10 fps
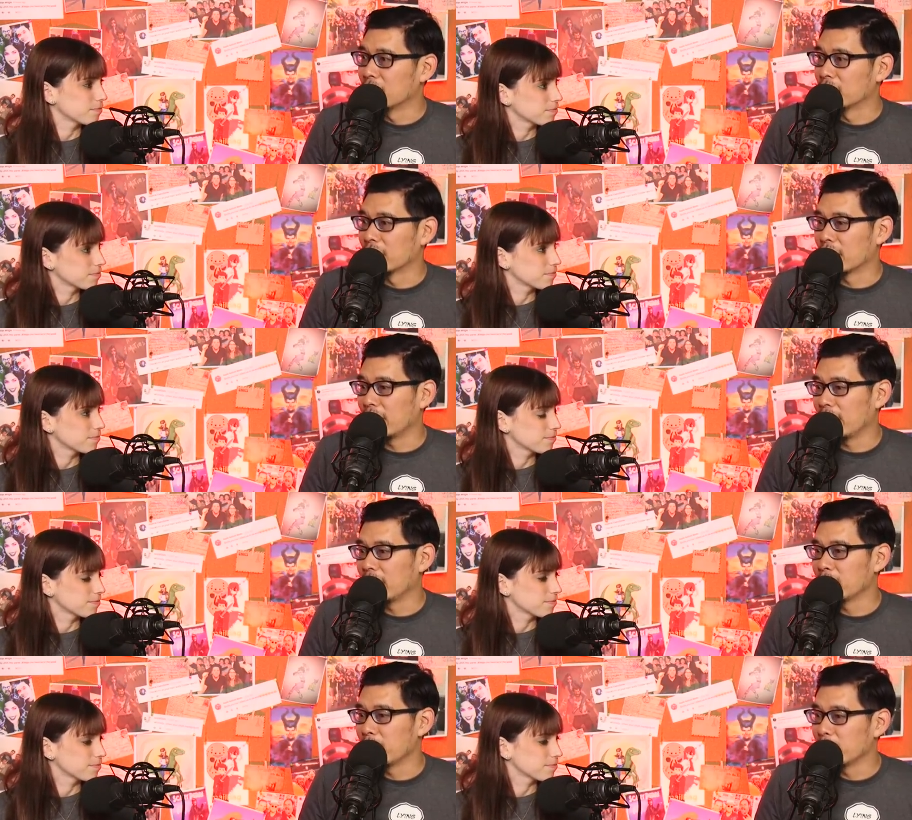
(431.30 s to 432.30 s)
Speaker 1: of like,
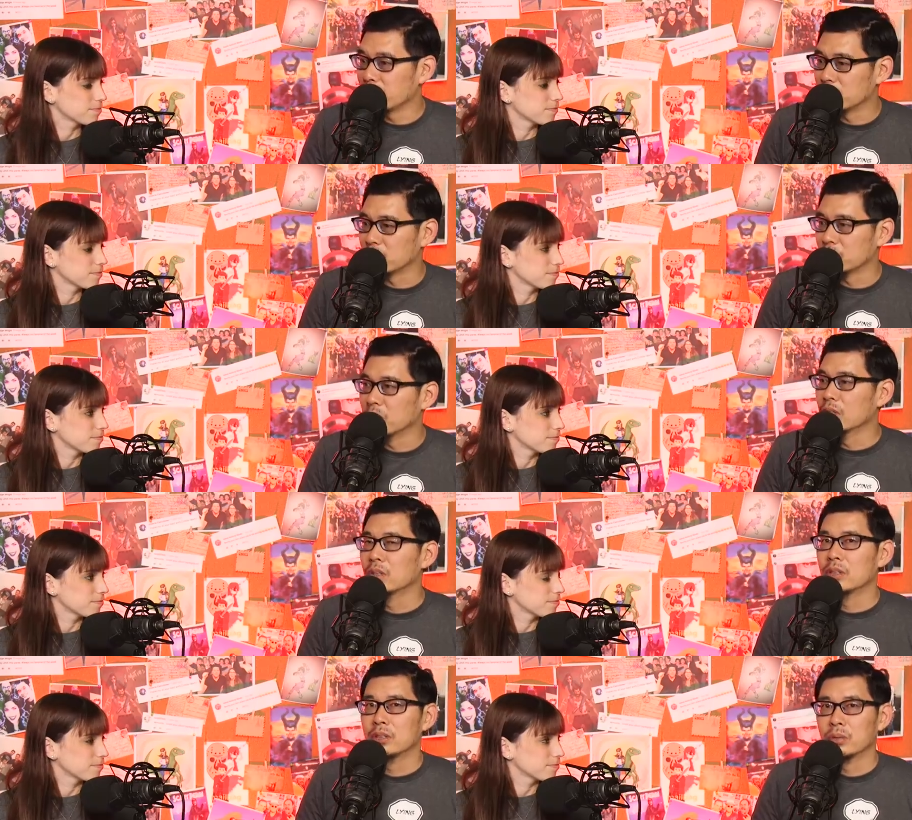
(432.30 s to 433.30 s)
hey, maybe we should
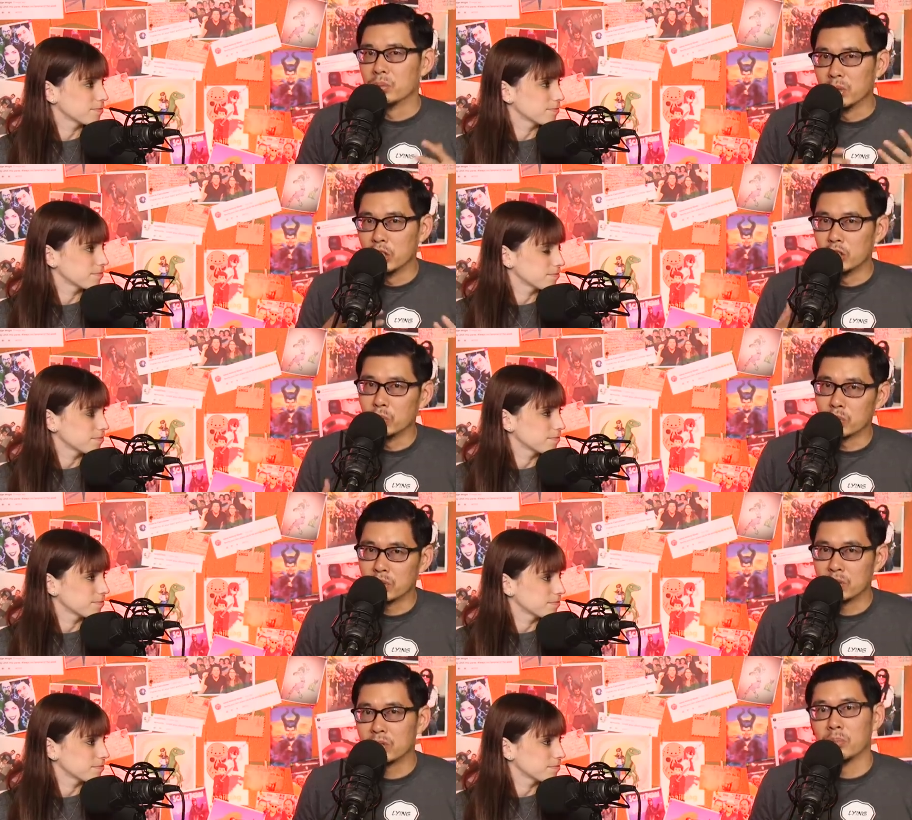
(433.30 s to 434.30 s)
reshoot
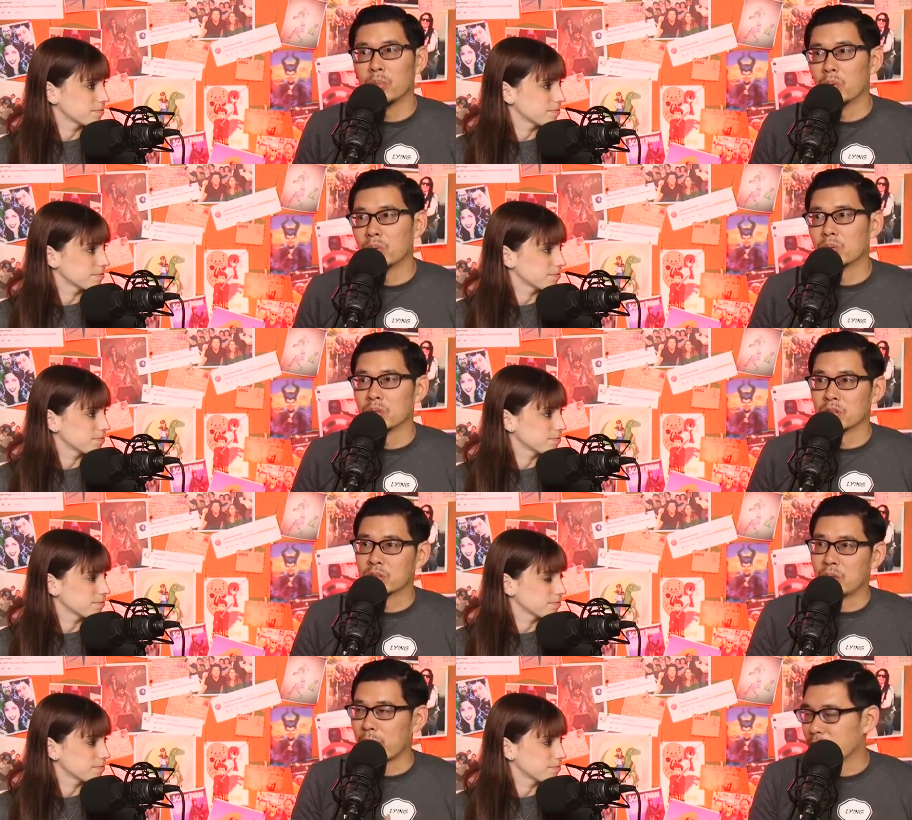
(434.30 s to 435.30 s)
some more or
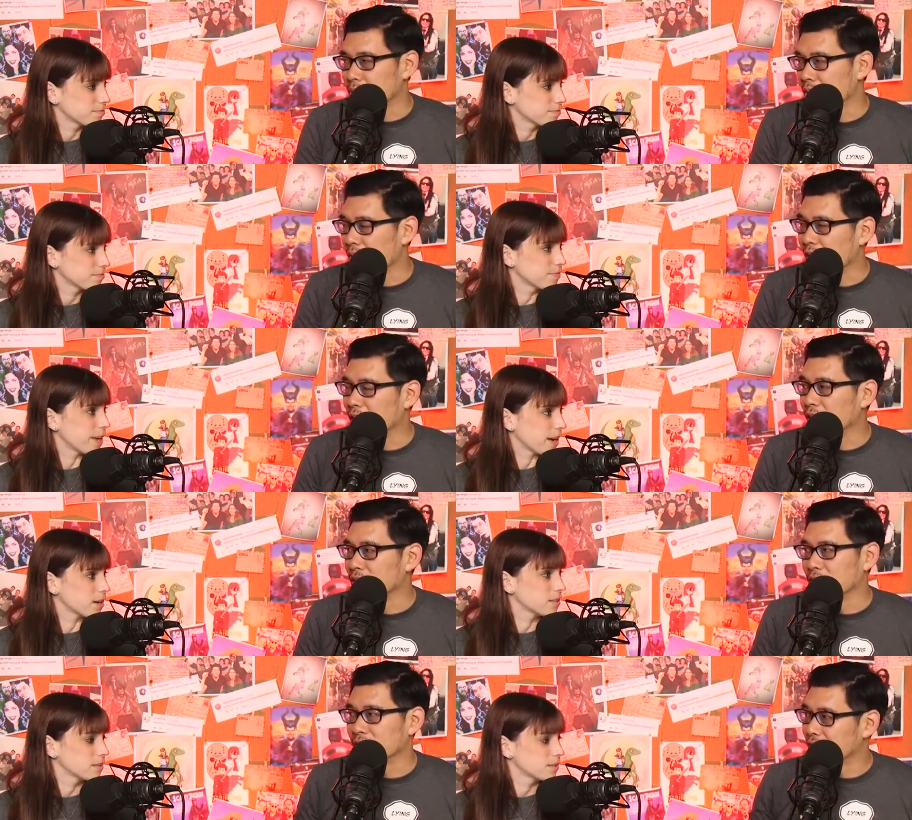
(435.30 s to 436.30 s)
scrap certain things.
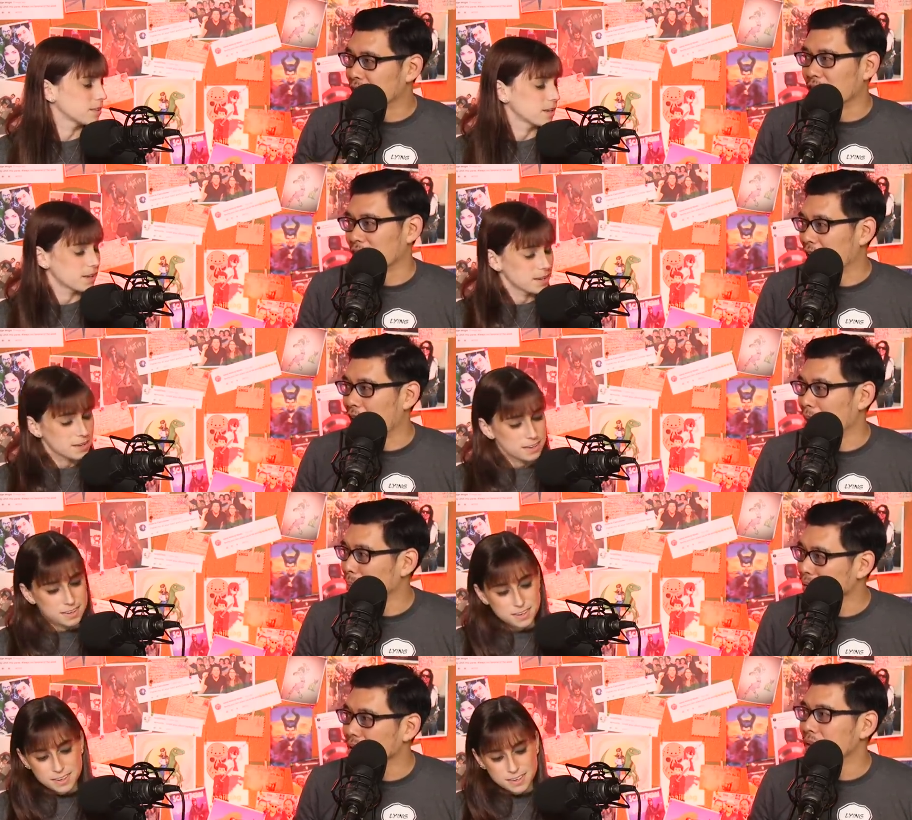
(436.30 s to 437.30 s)
Yeah. They just kind of
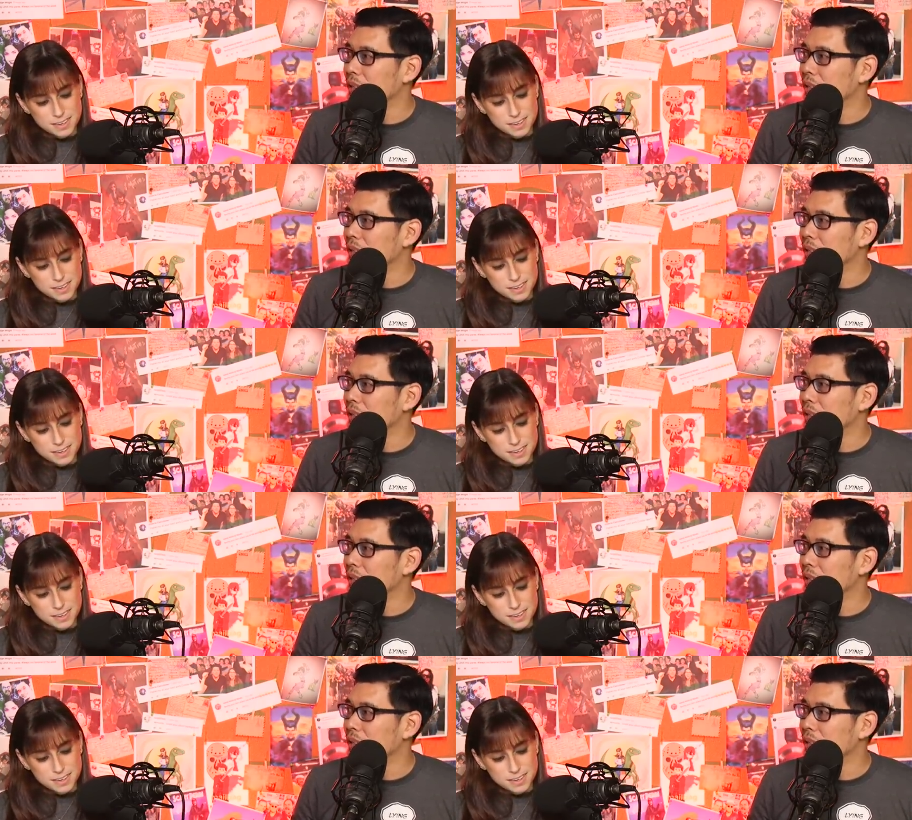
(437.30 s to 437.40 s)
cobbled it